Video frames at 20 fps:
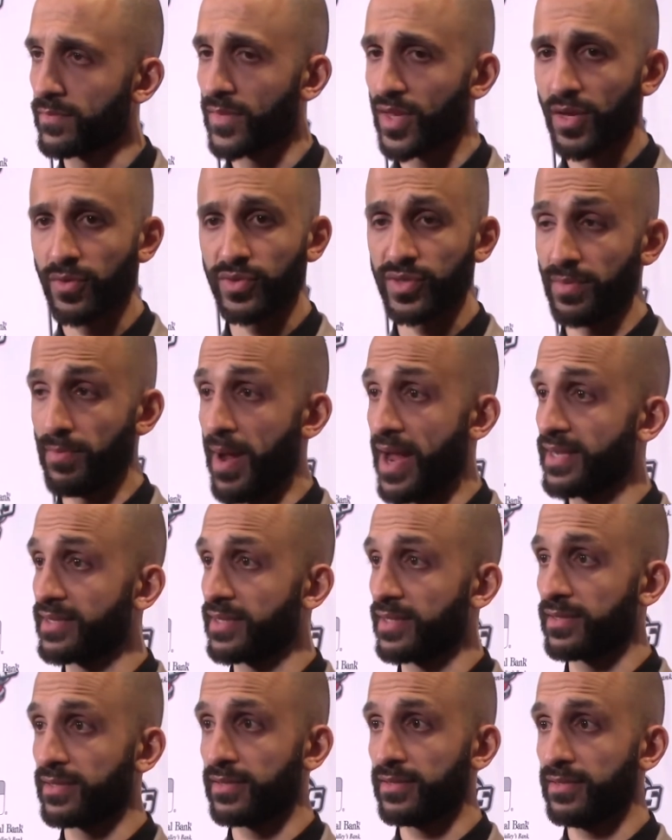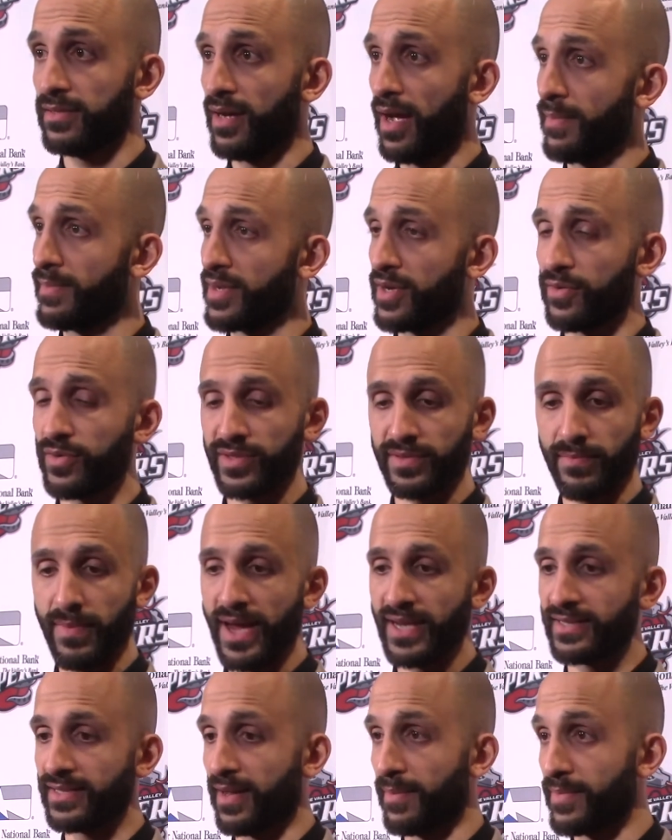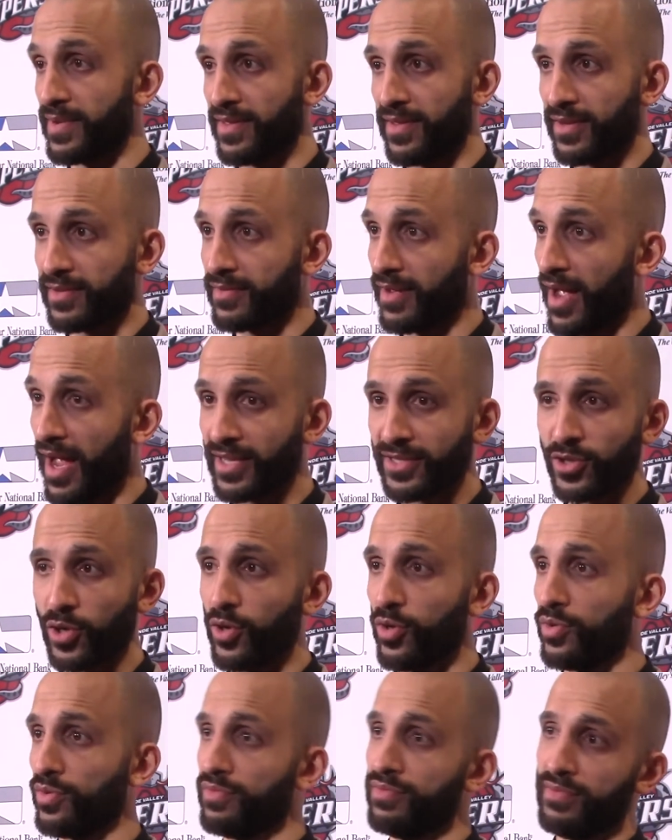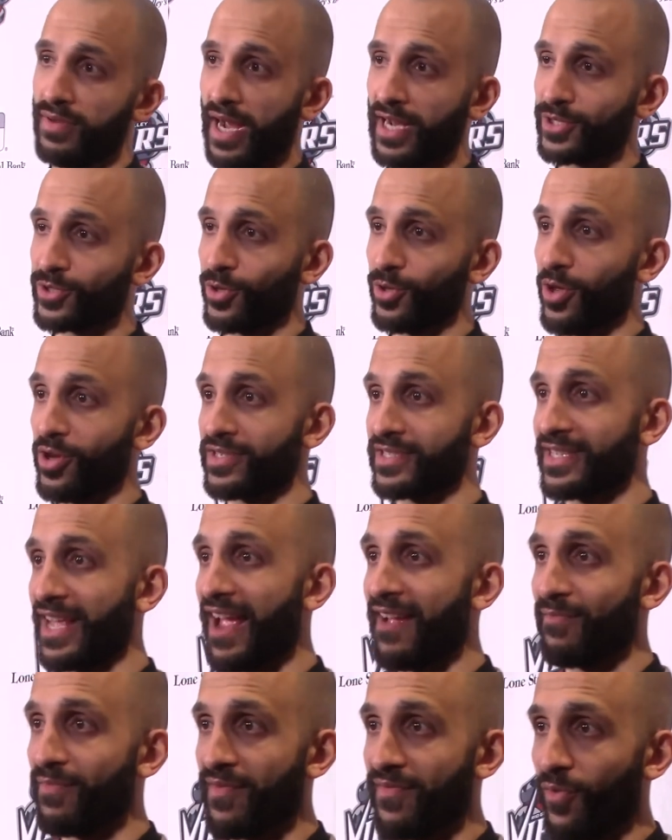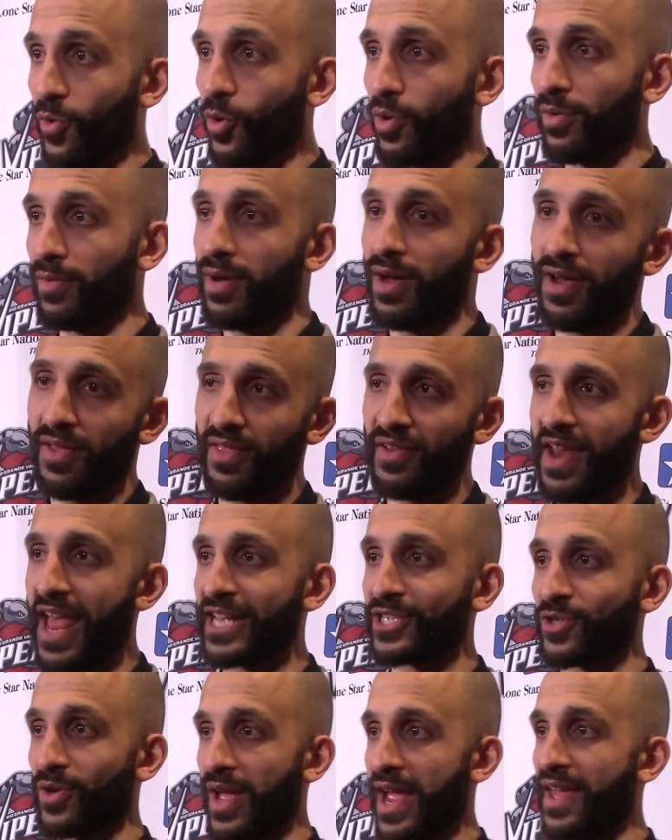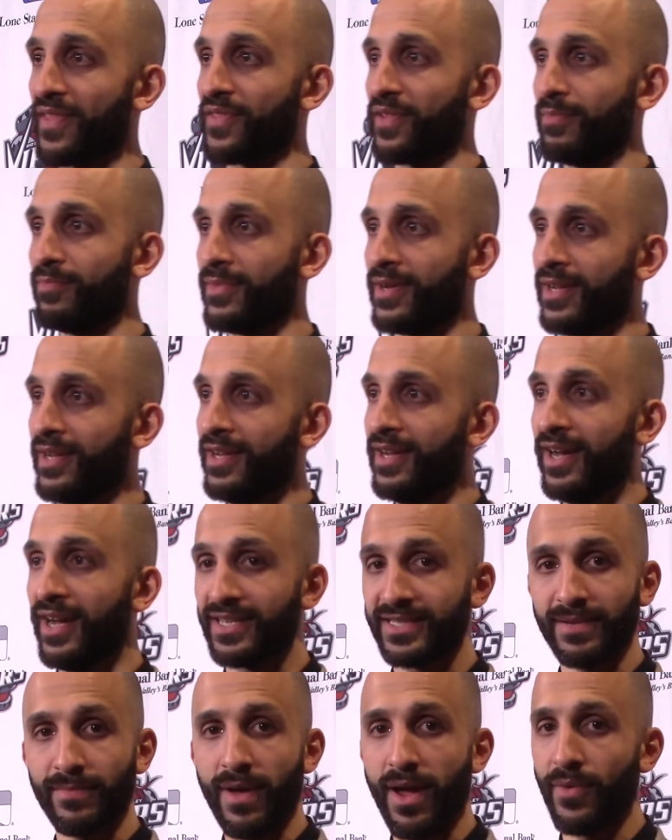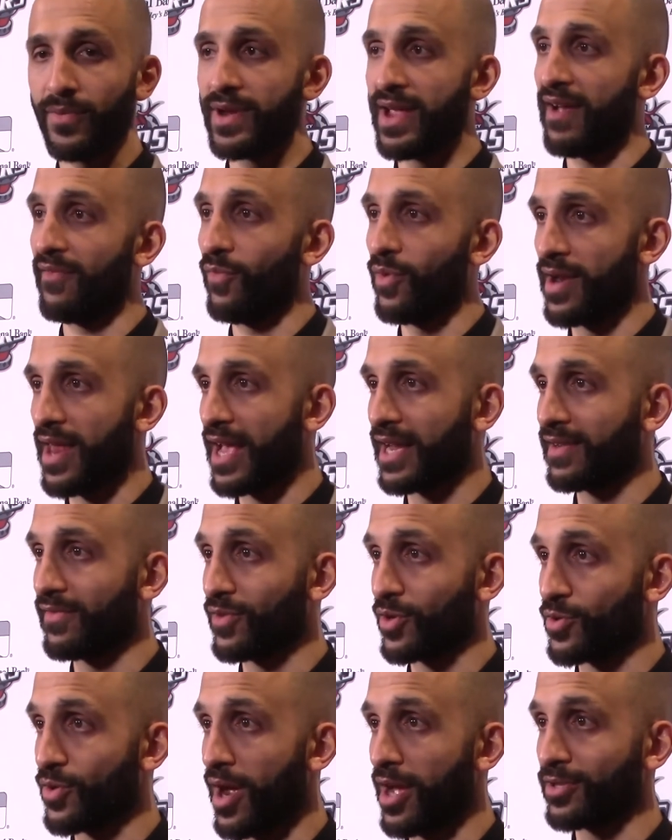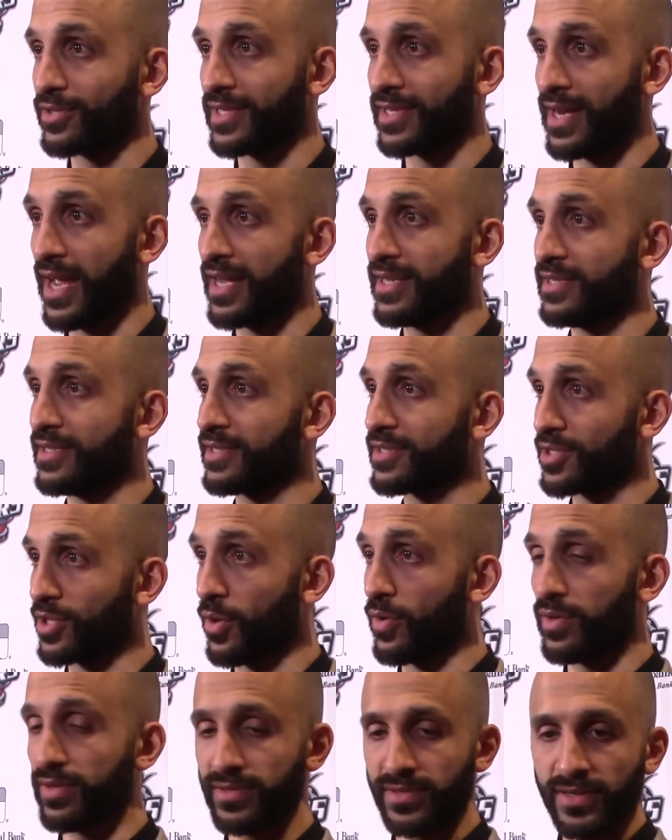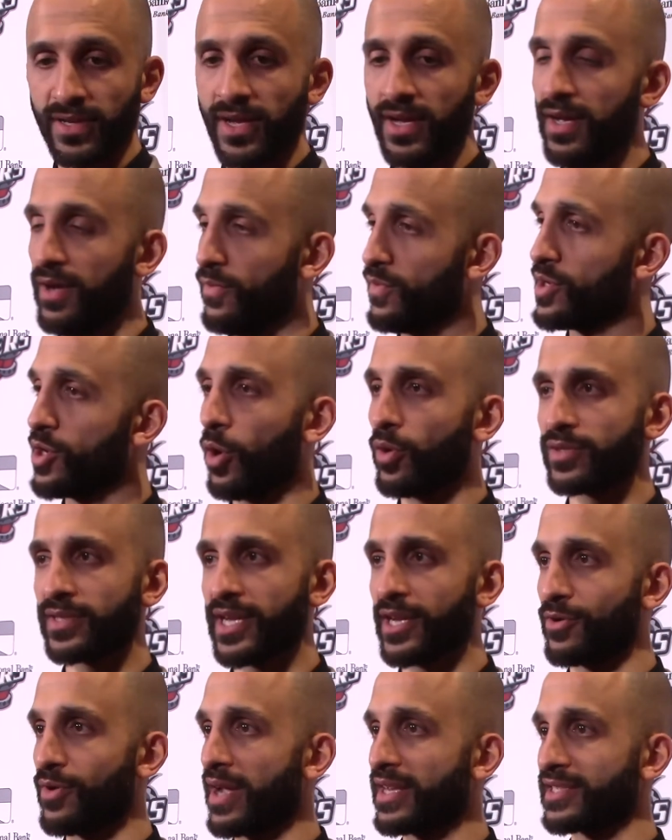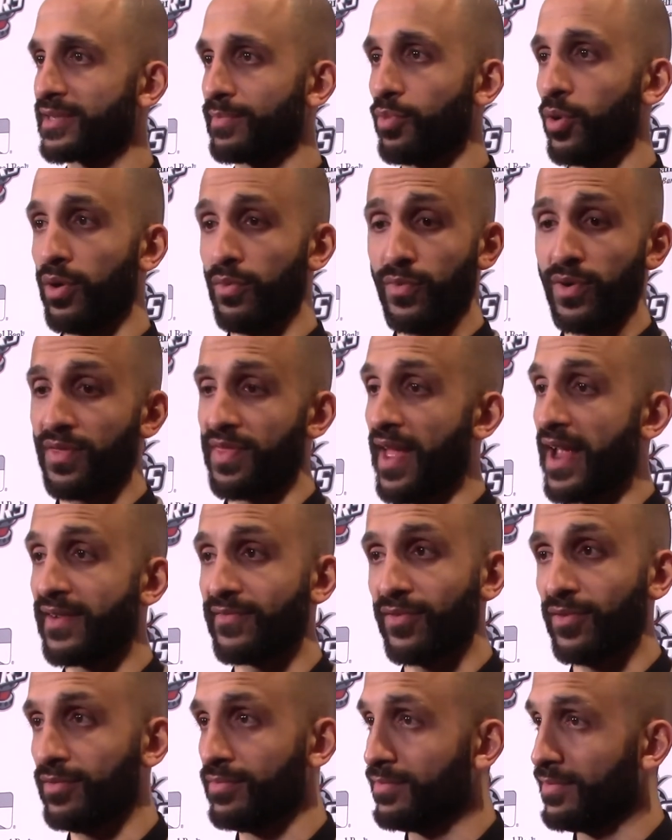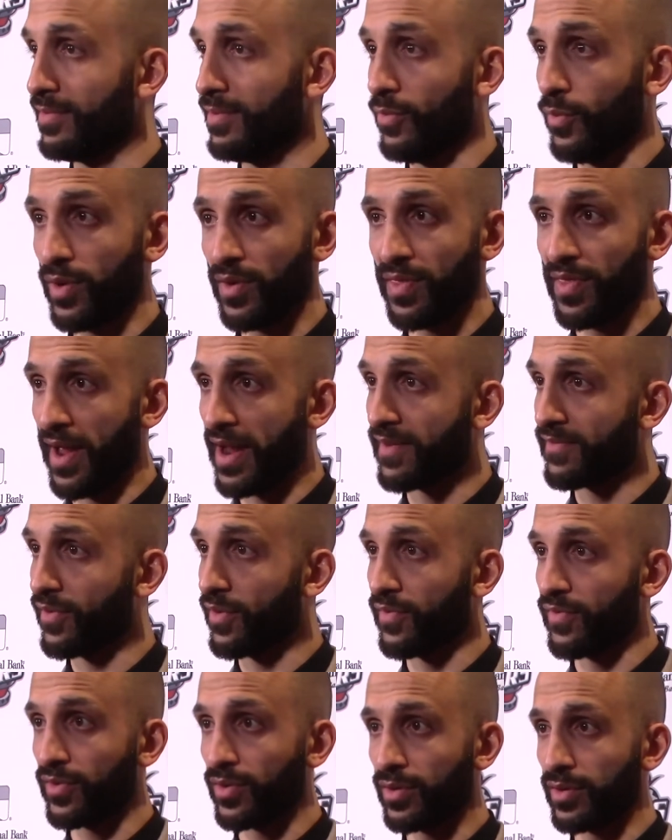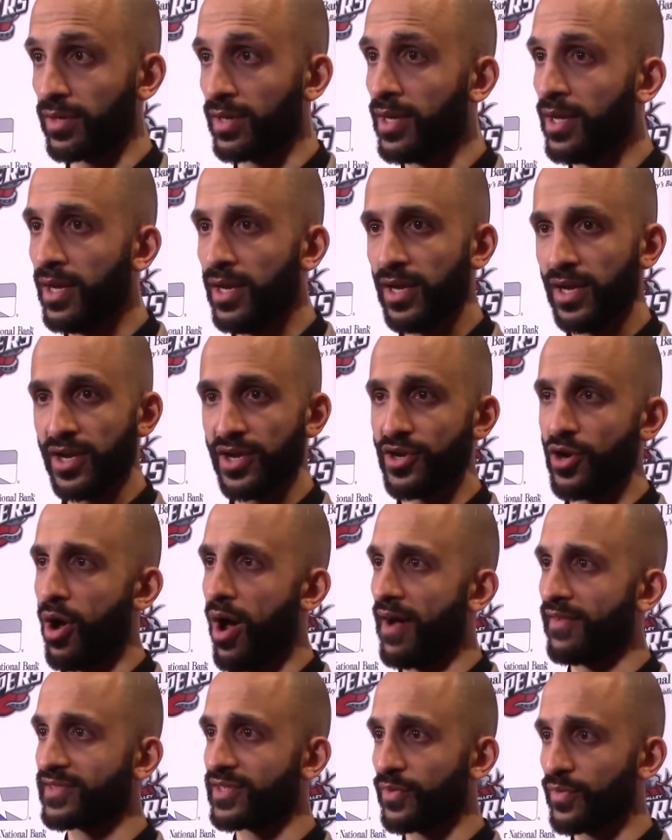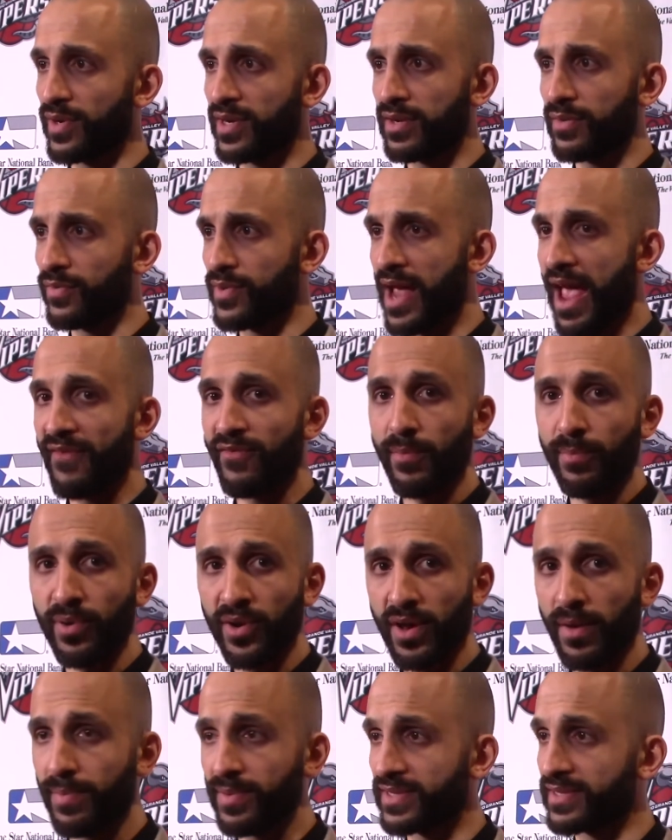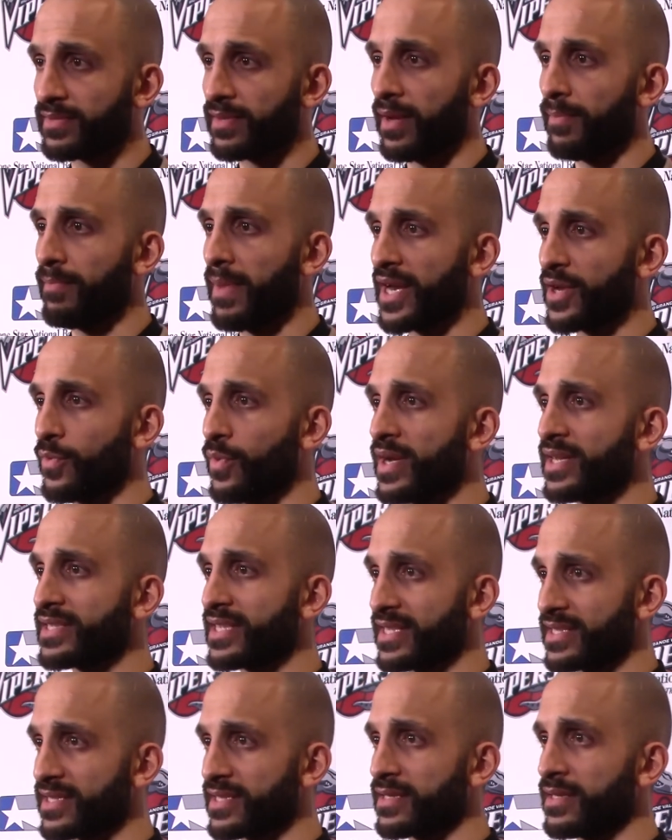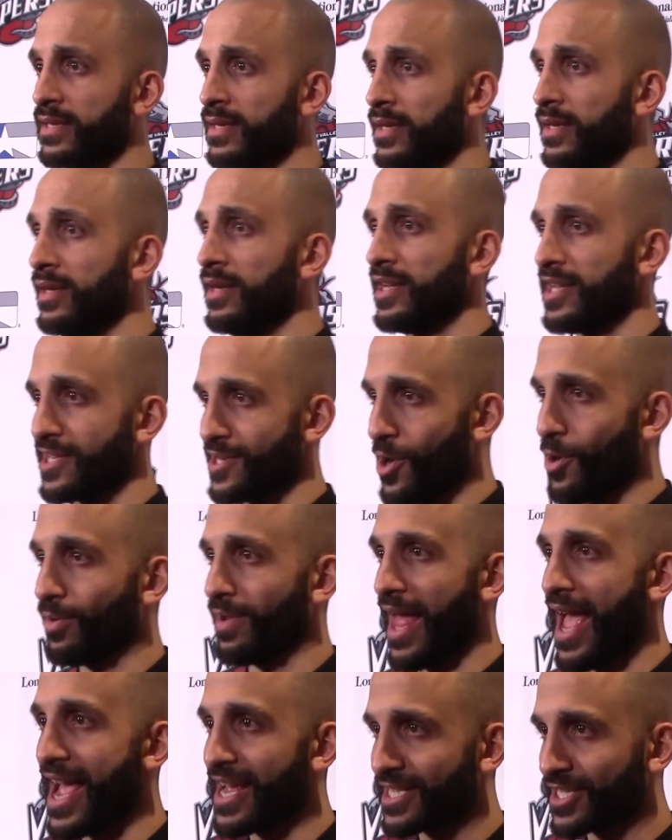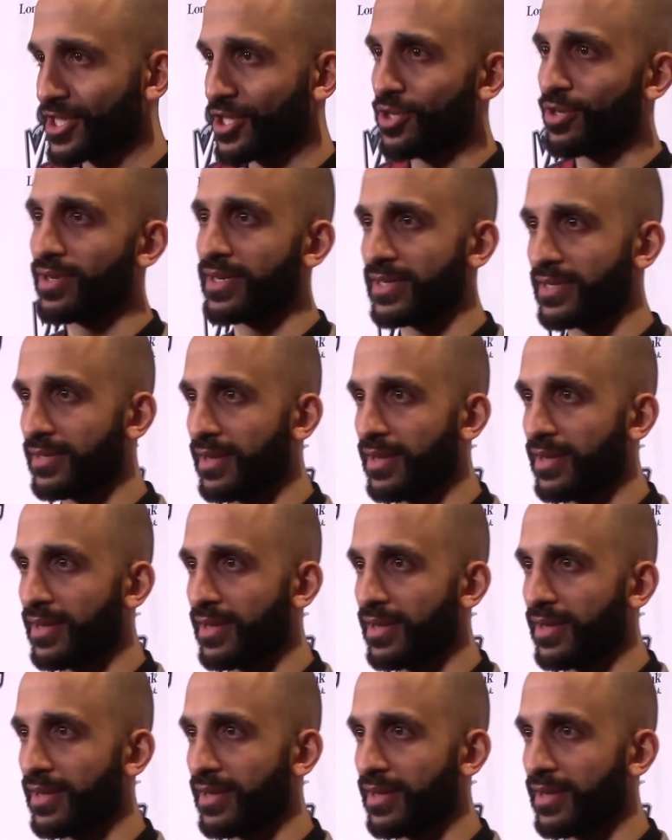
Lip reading: It was amazing. I mean, it was amazing. I mean, I told our staff before the national anthem, so, man, we have one heck of a crowd tonight. So we always get great support. We're thankful. We're thankful for, you know, obviously we haven't put up as many wins as, you know, last year, and